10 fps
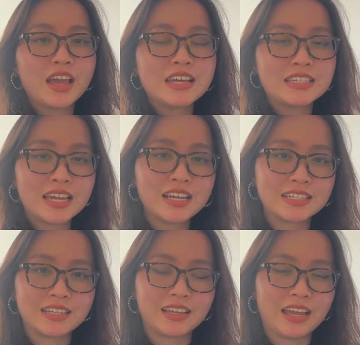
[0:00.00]

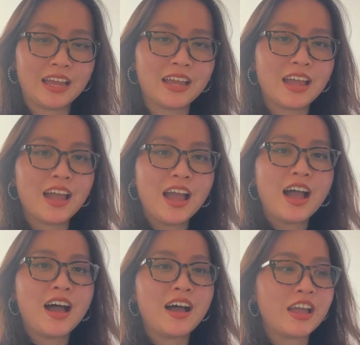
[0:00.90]
Secondly,
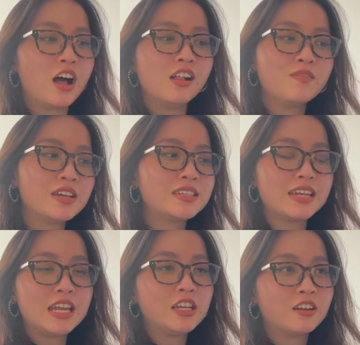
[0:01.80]
I always
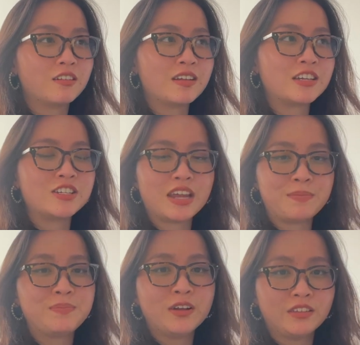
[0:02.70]
encourage
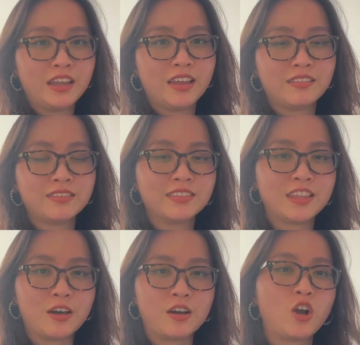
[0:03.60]
and building
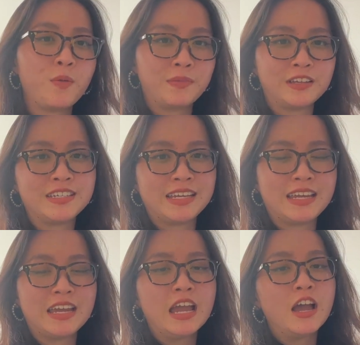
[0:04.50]
the
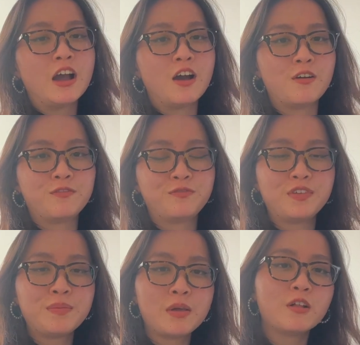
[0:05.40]
community
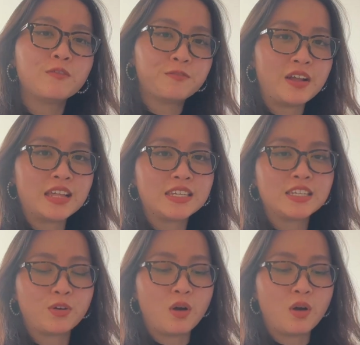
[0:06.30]
of female friends who